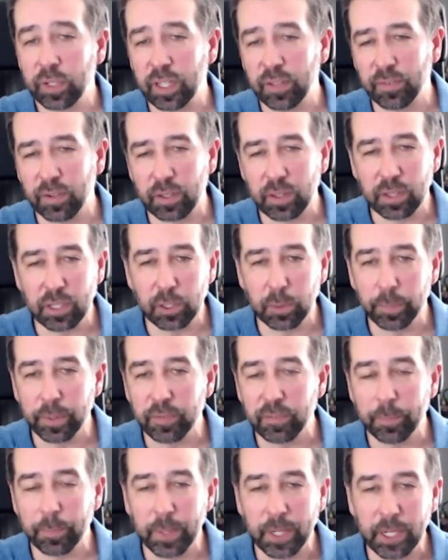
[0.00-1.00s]
give a little bit
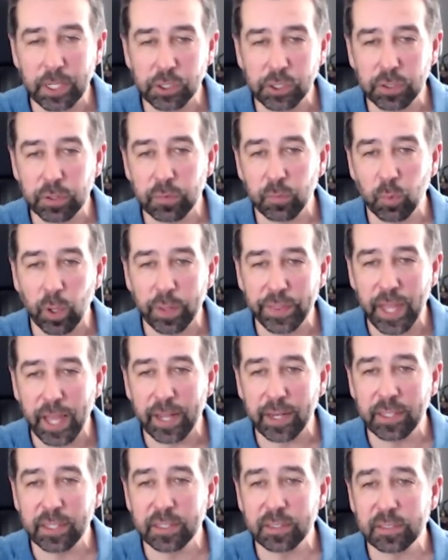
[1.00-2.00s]
of a picture of what
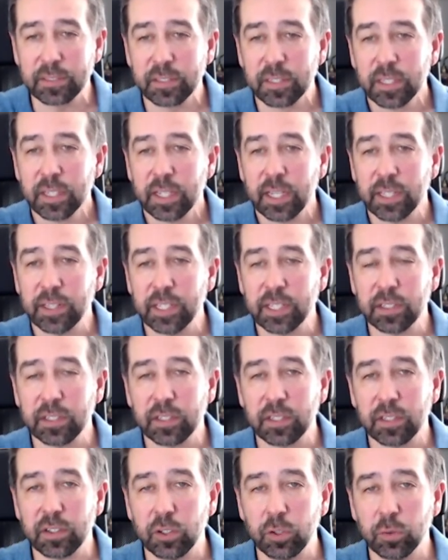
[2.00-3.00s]
that is, and
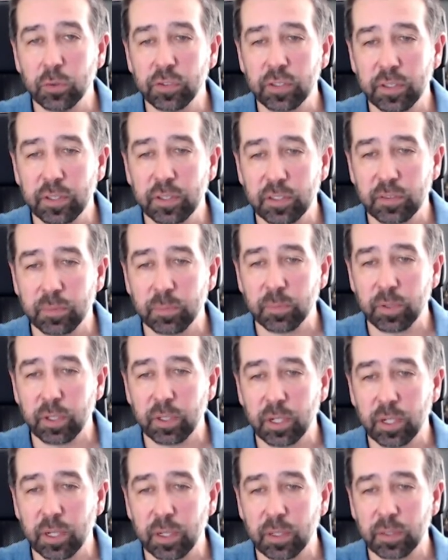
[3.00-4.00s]
then using this
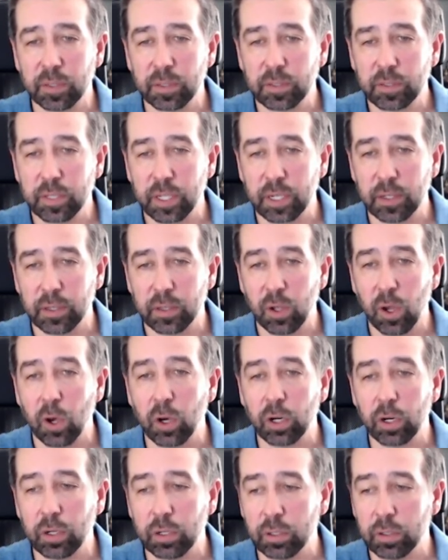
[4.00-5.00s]
kind of
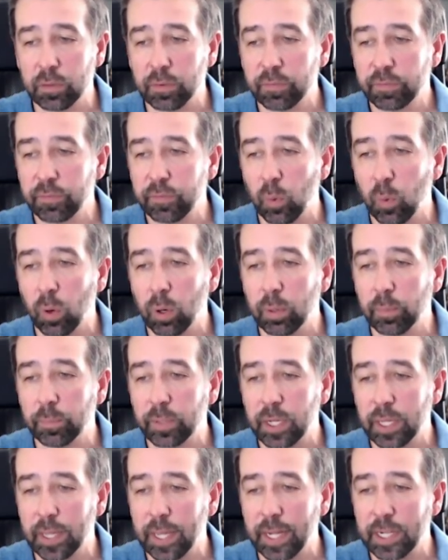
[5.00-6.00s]
longer form
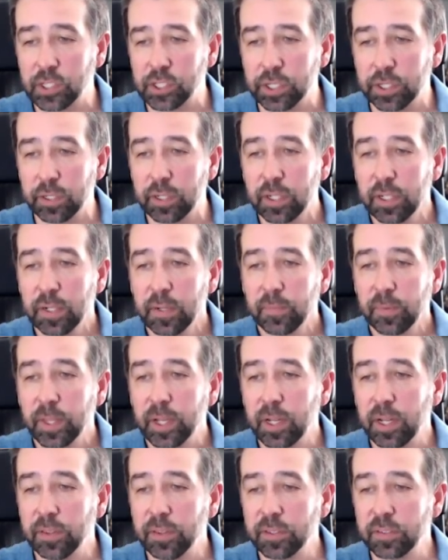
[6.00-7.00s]
collection.
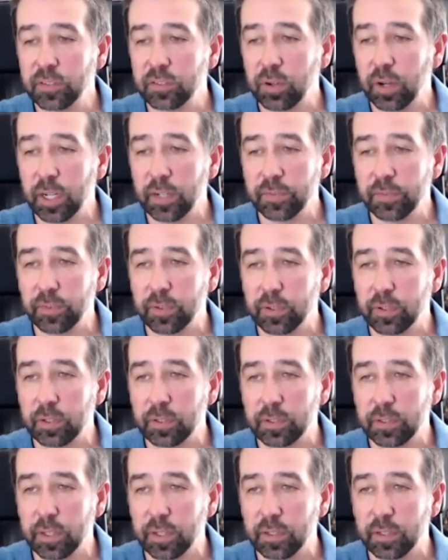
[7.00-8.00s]
This is great
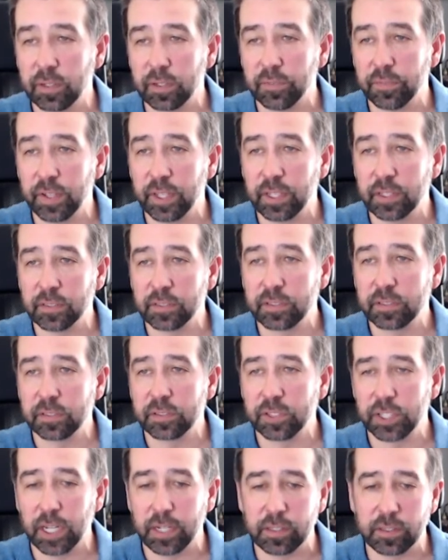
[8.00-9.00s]
for
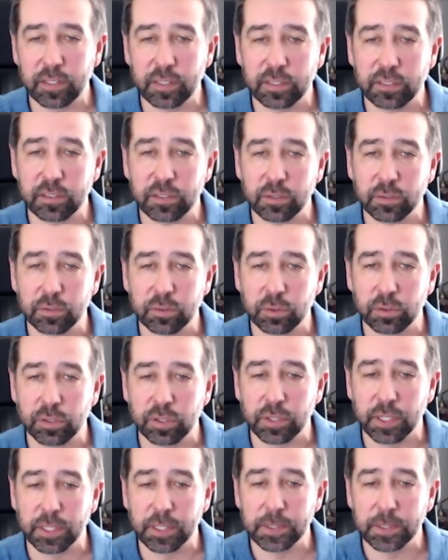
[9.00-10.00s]
events, checklists, those sorts
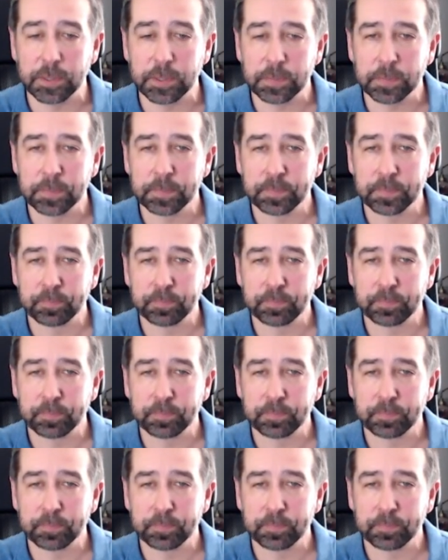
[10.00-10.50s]
of things.